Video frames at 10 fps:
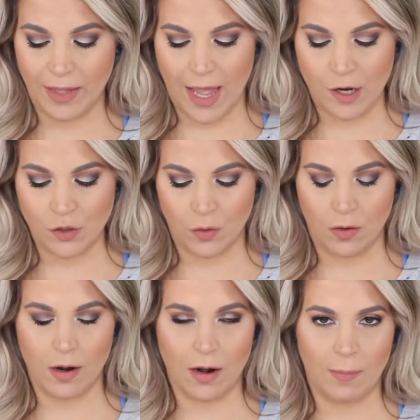And
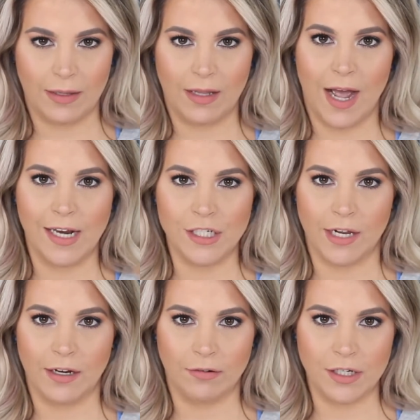or about the
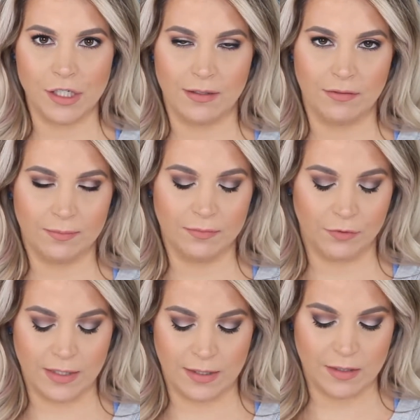hygienic
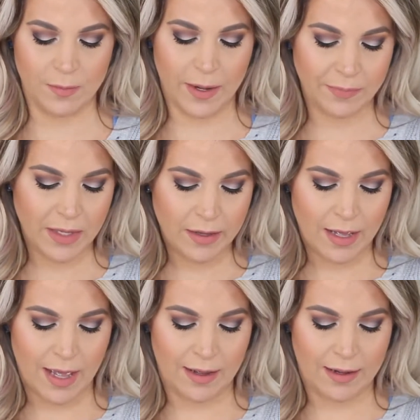reasons. But
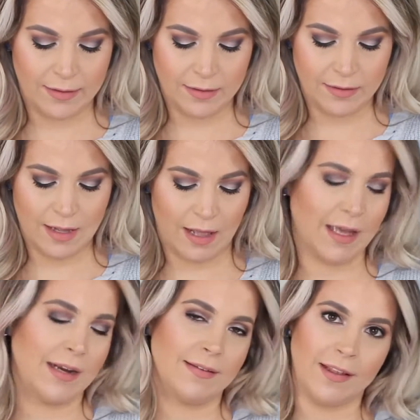
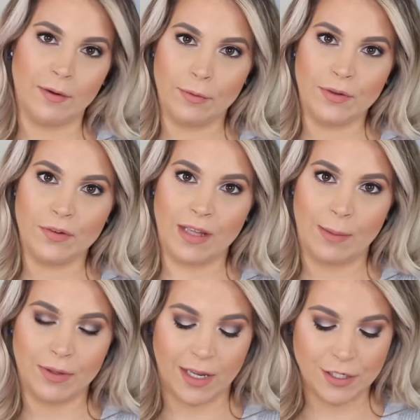I'll get into that when we do the
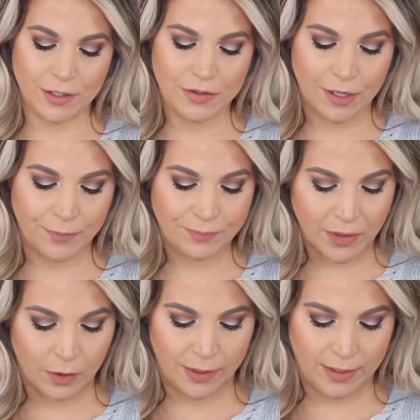application. So
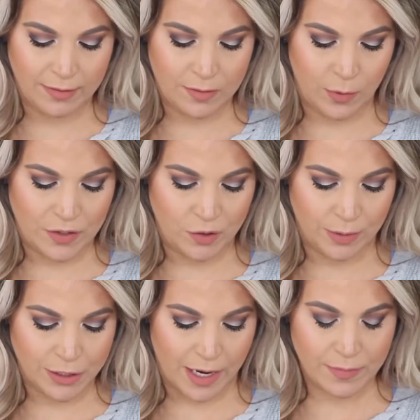I don't want to waste too
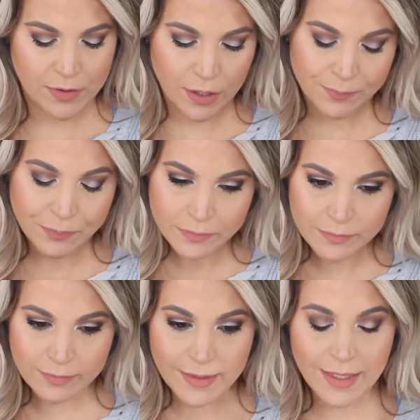much time. So
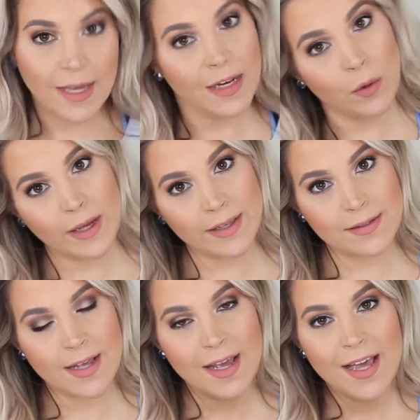
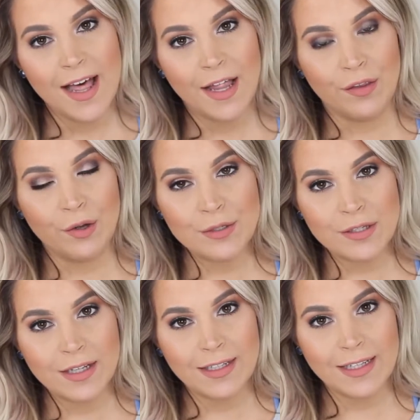anyways,
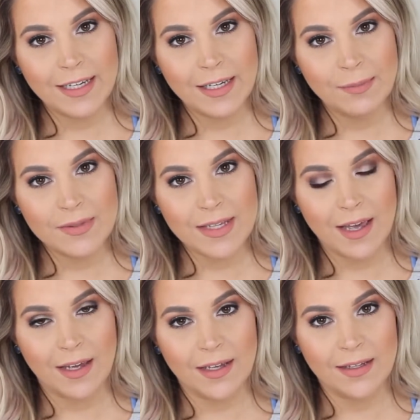those are the claims,
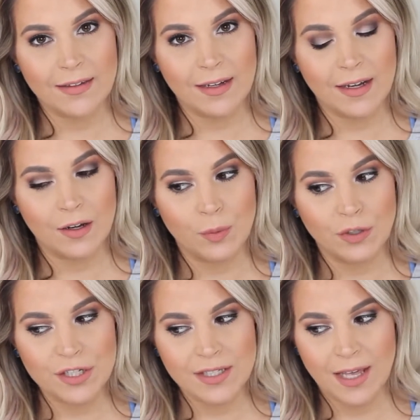and
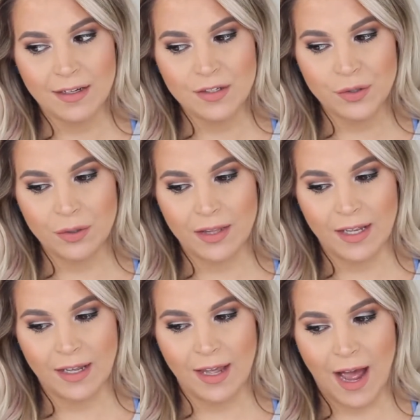we'll just get into
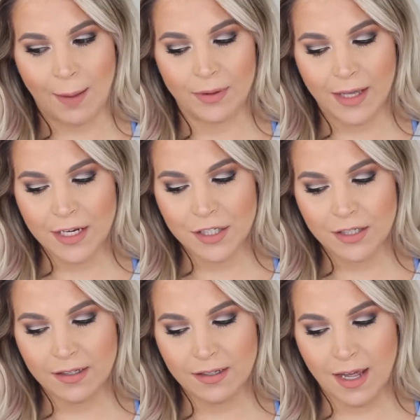the
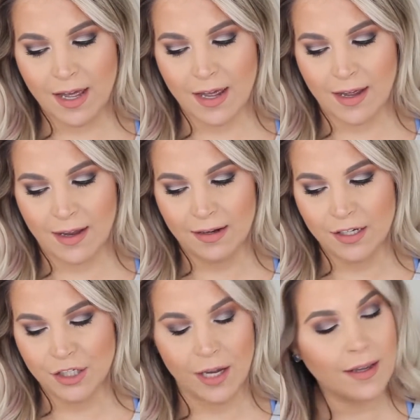application
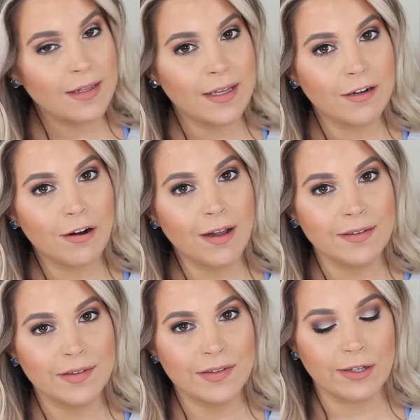and check in later
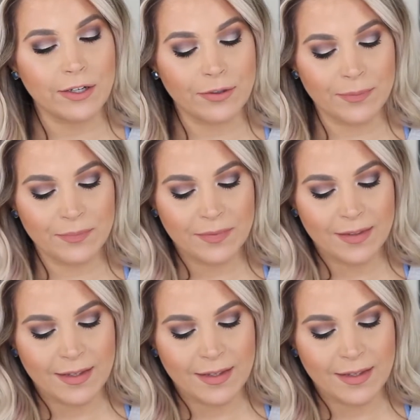on. So